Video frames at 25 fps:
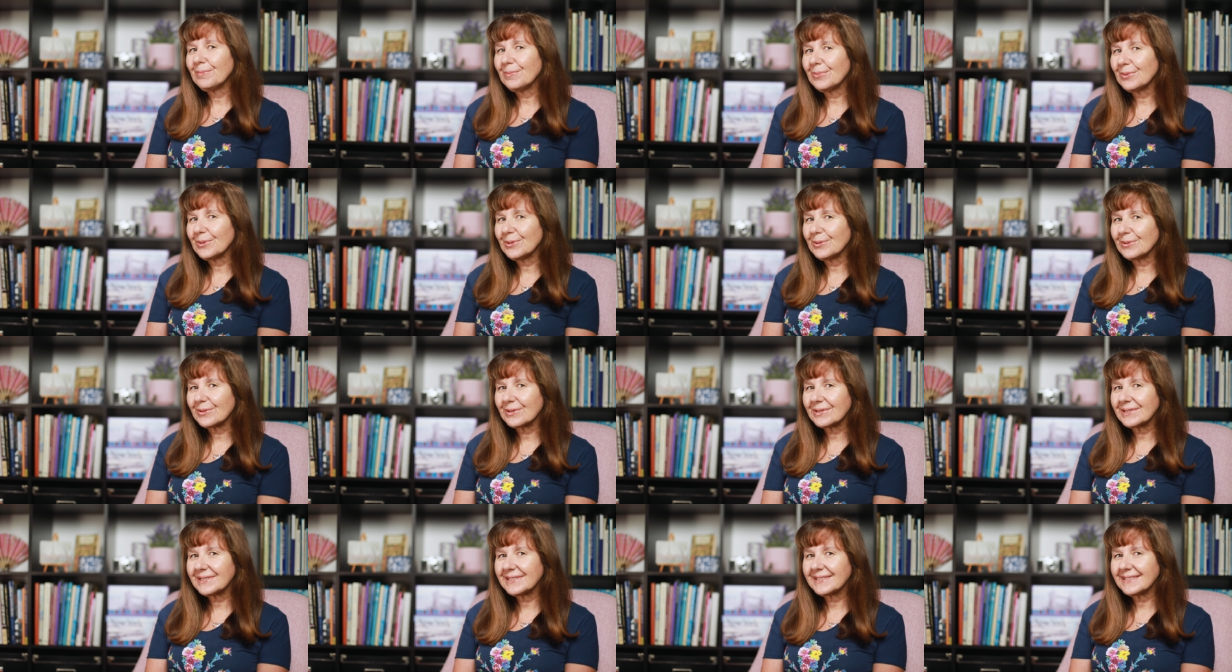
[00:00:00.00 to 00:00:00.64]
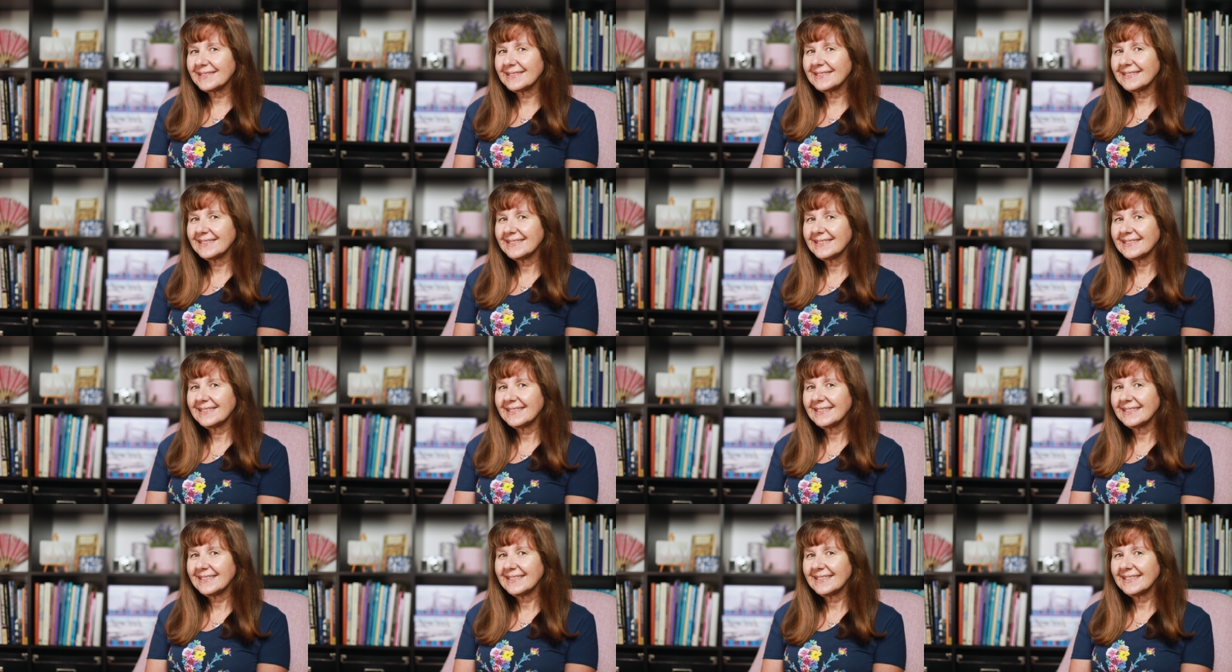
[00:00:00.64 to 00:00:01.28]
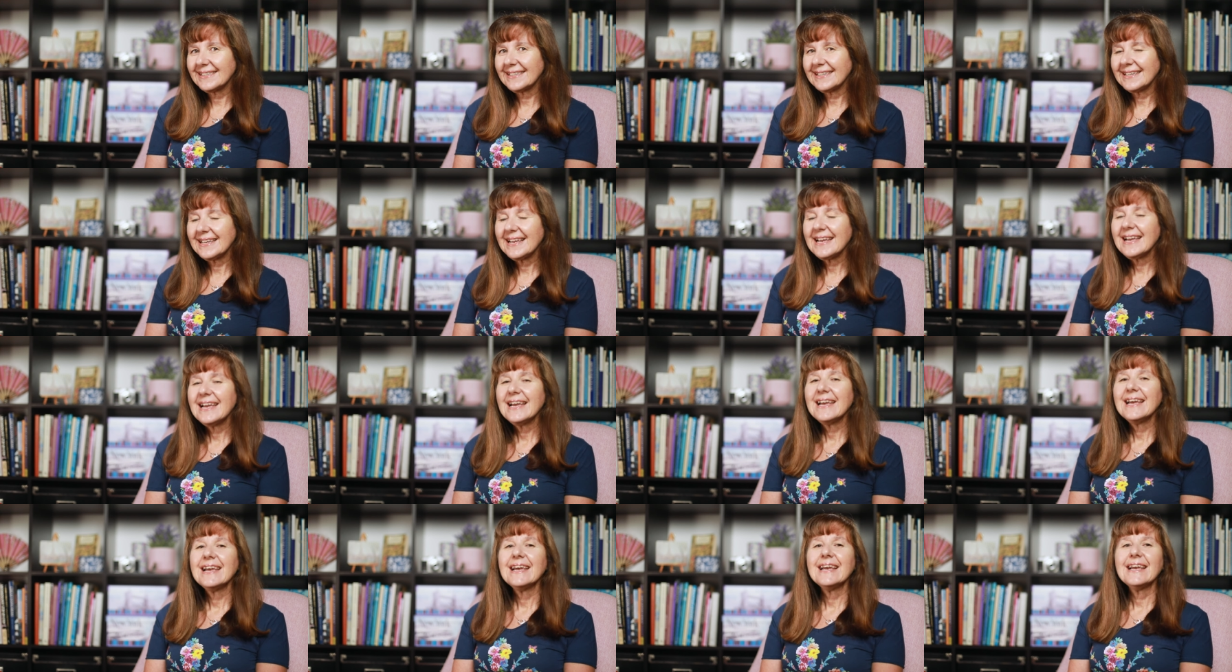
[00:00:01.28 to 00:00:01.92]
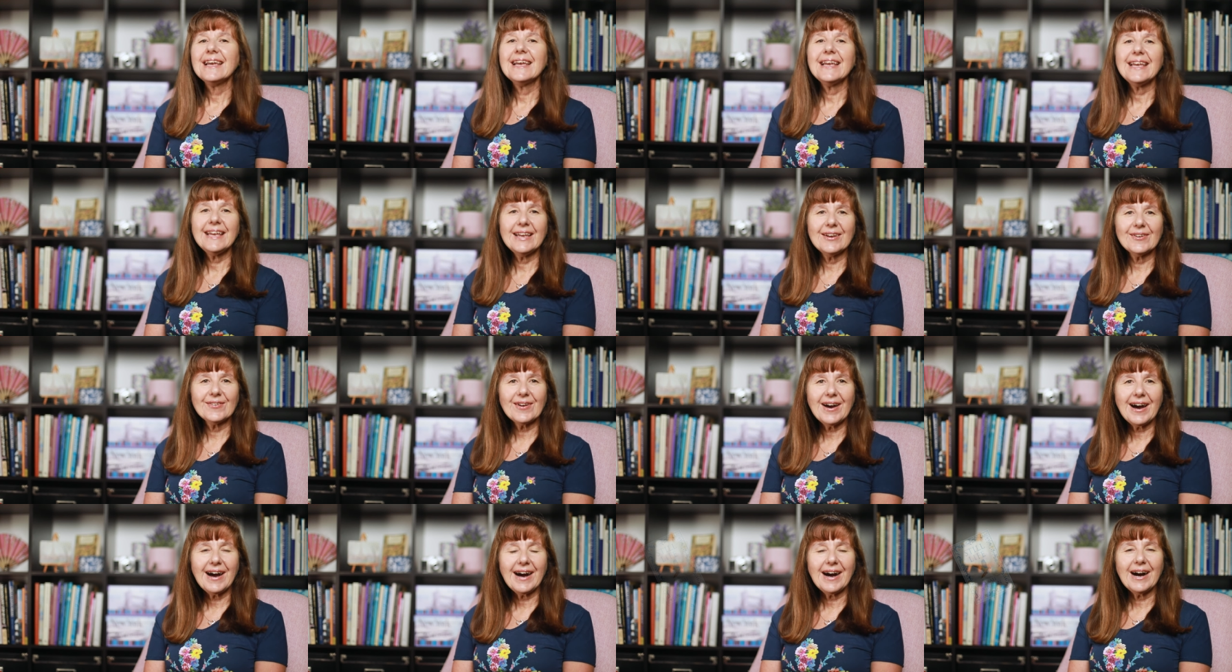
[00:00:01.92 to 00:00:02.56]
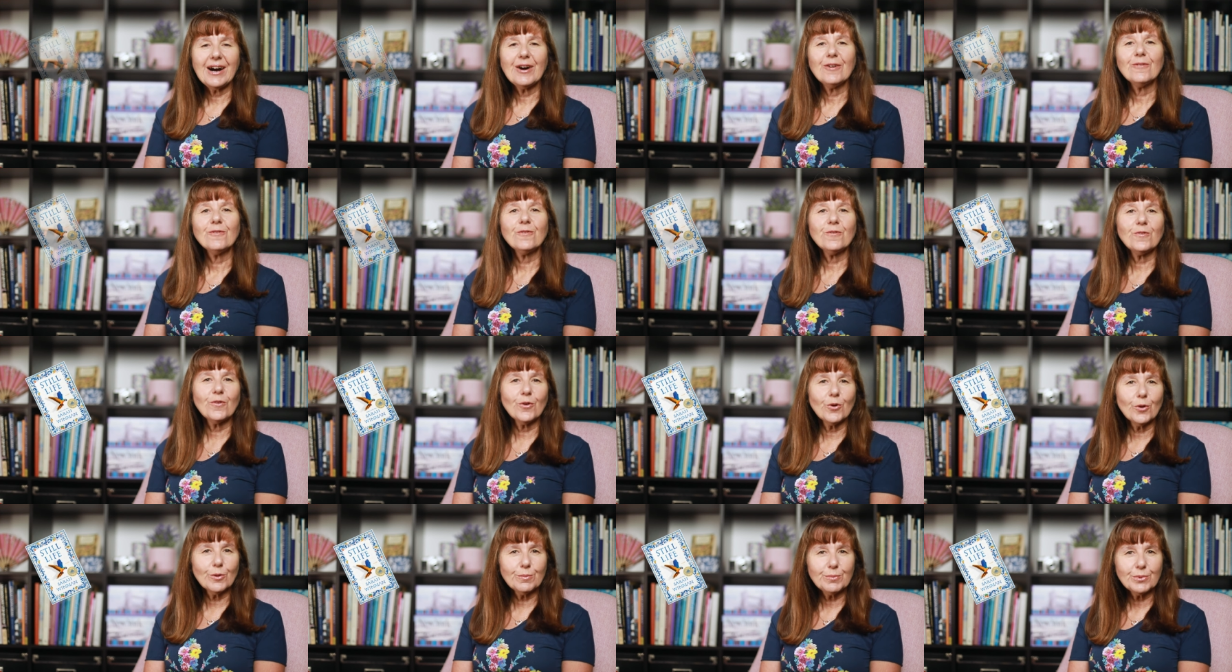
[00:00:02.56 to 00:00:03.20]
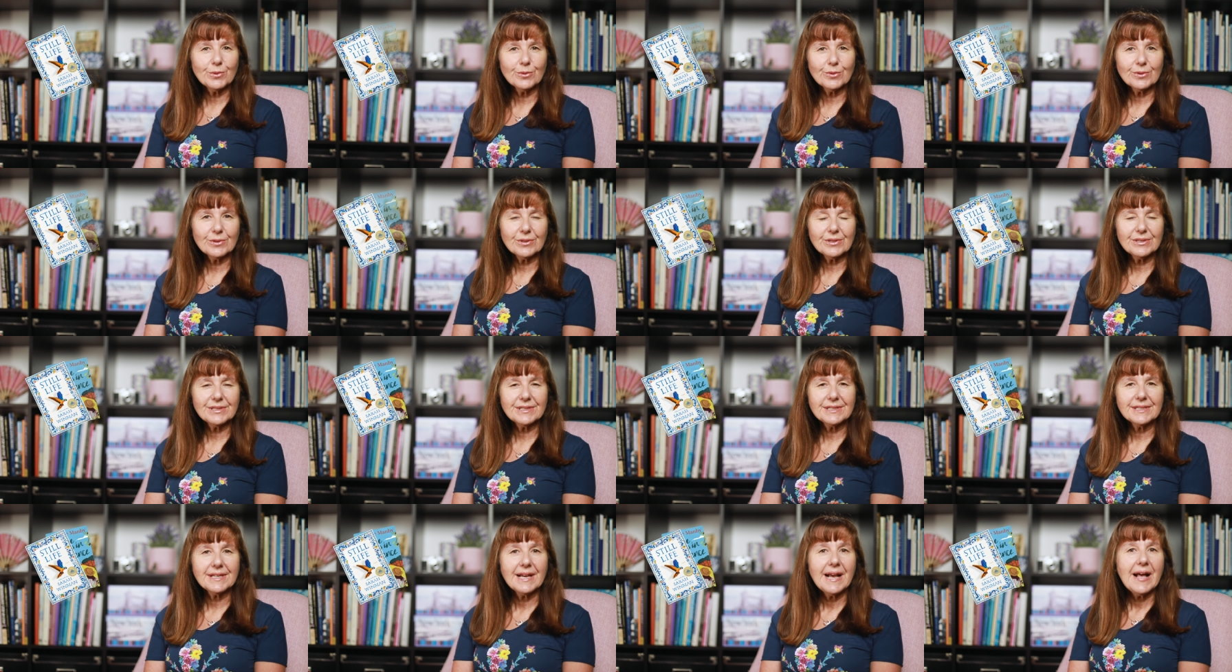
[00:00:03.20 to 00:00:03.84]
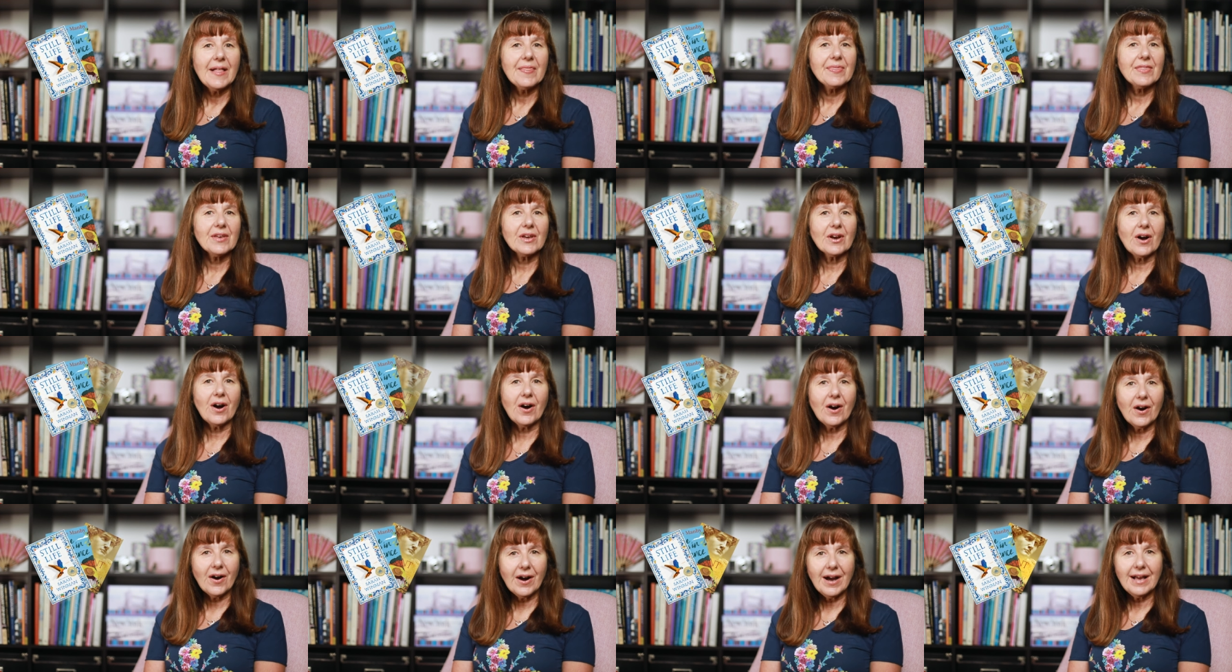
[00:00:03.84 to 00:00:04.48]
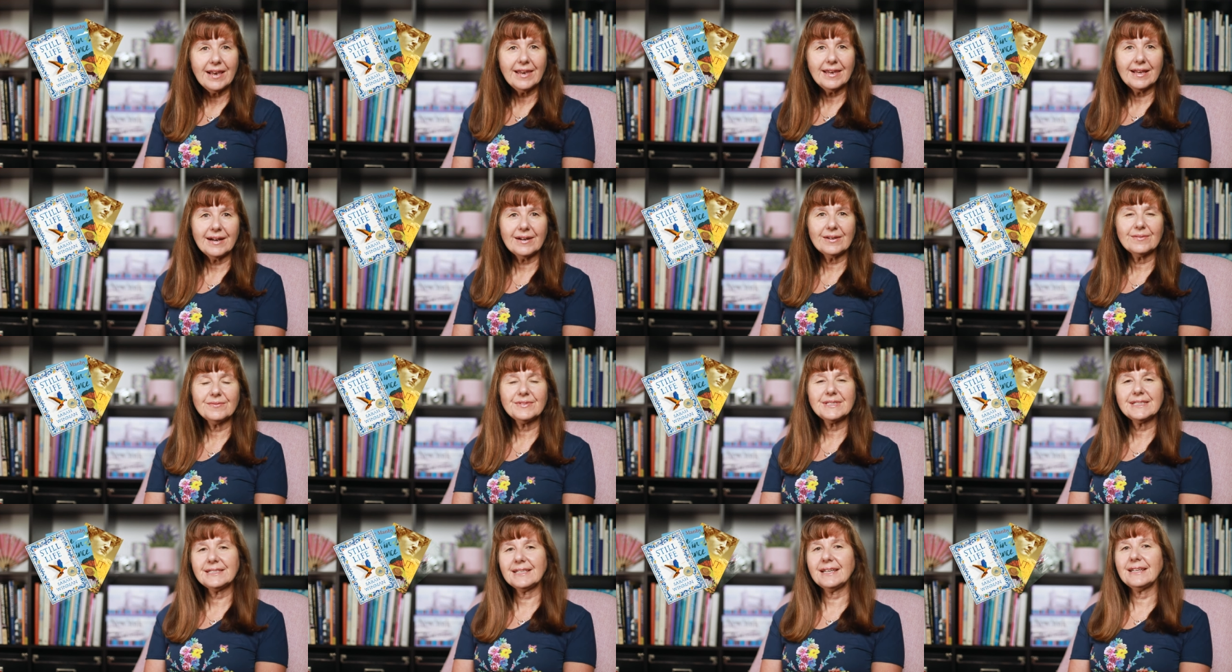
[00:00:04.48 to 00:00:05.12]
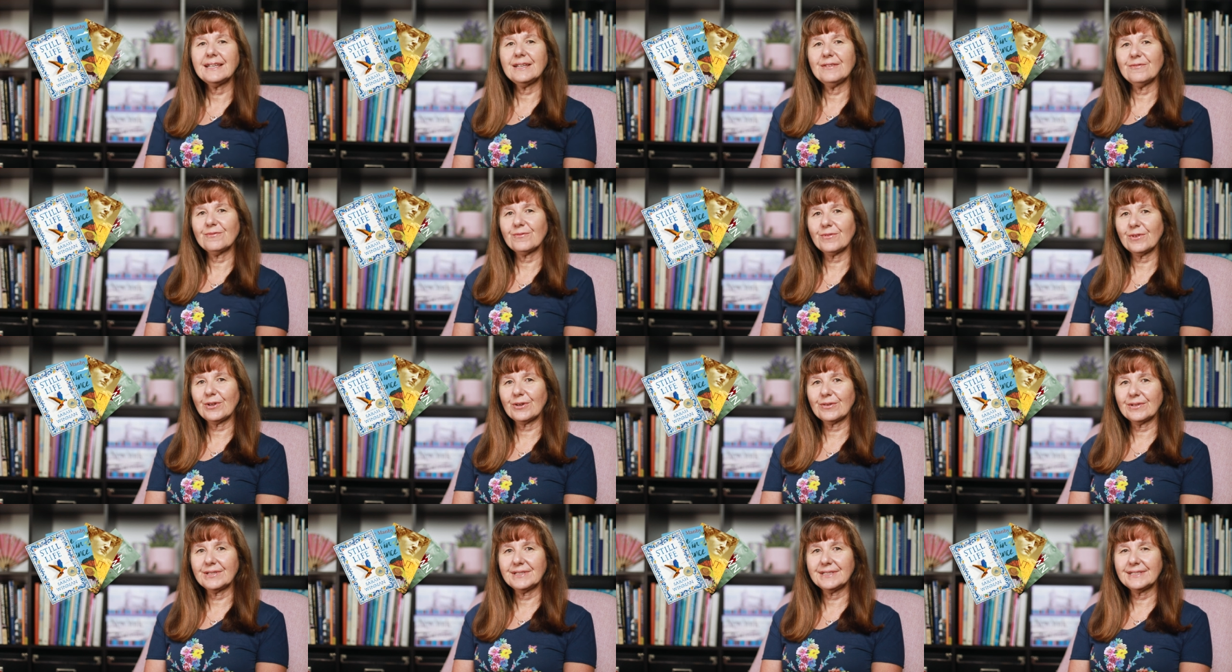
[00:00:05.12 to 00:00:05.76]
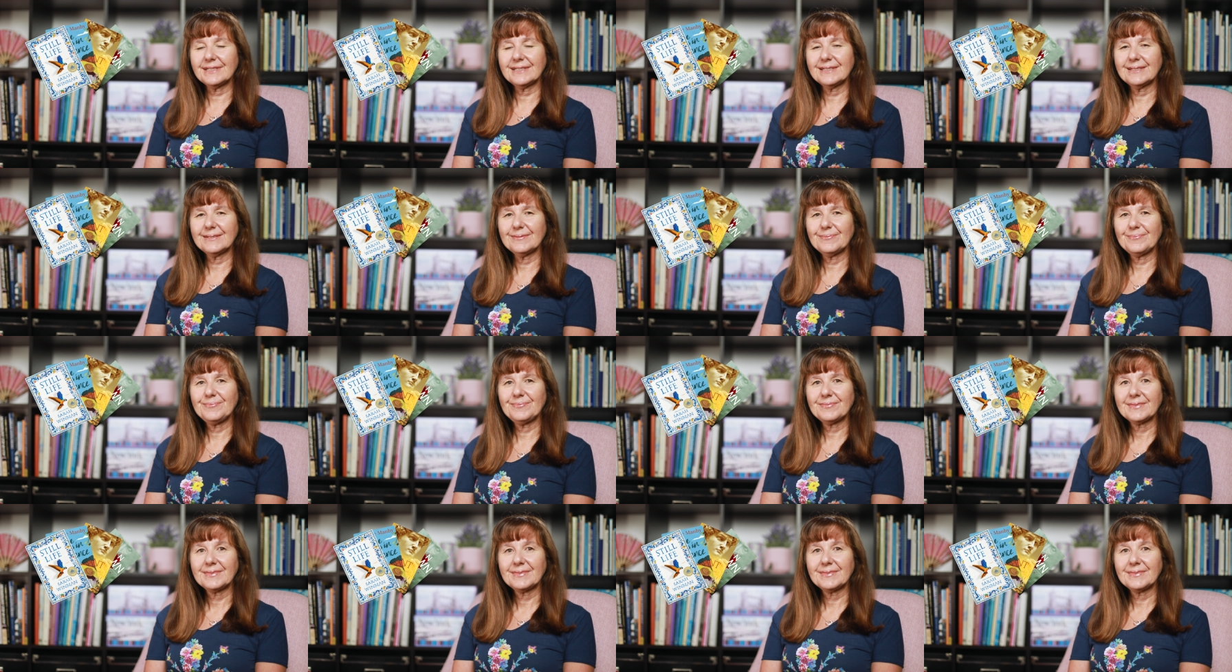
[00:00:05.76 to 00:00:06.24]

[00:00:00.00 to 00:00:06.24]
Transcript: books. Here are 4 books that I love set in Florence.